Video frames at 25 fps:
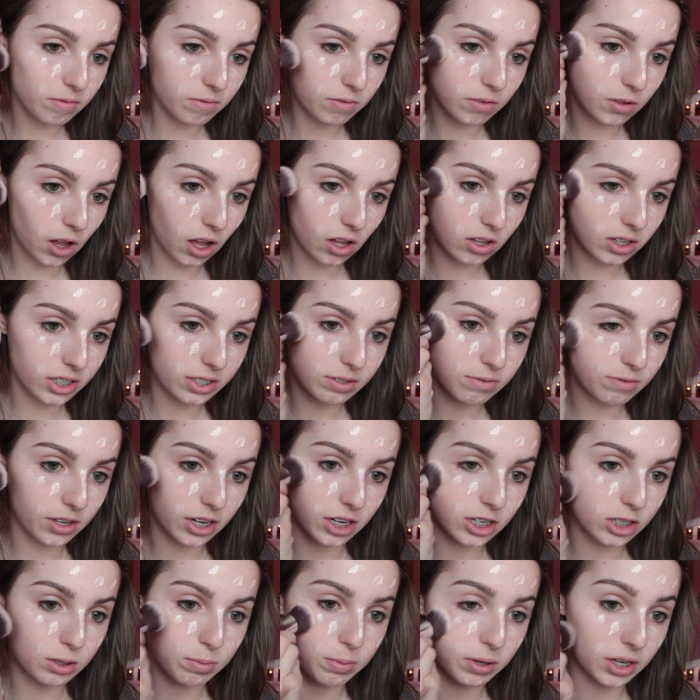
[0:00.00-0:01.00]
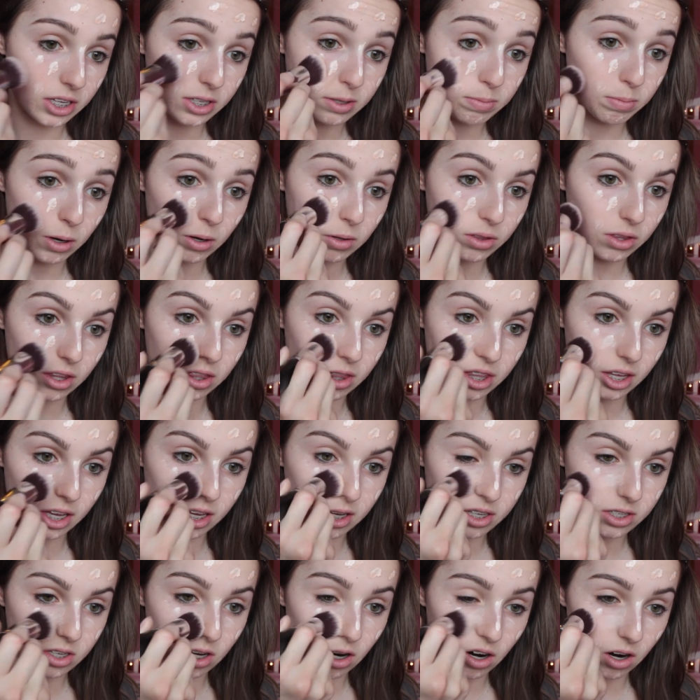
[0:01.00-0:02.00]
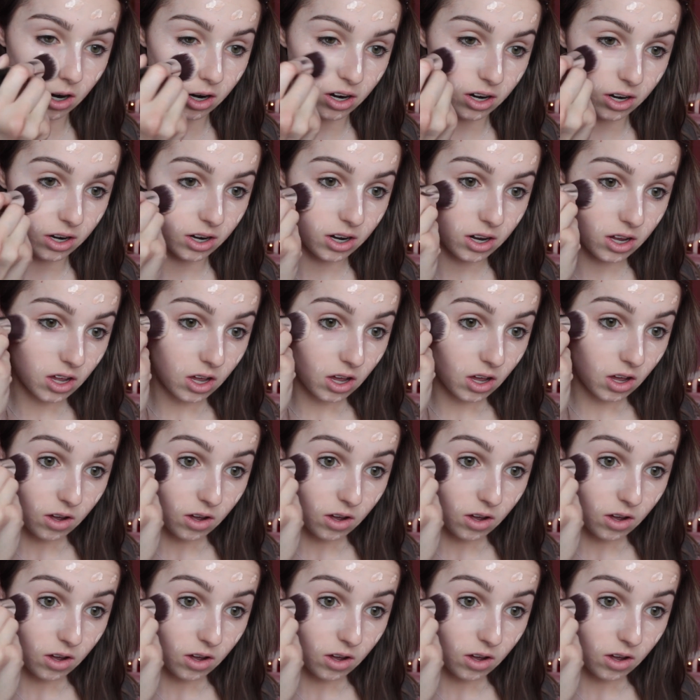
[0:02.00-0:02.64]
flawless finish because both of these are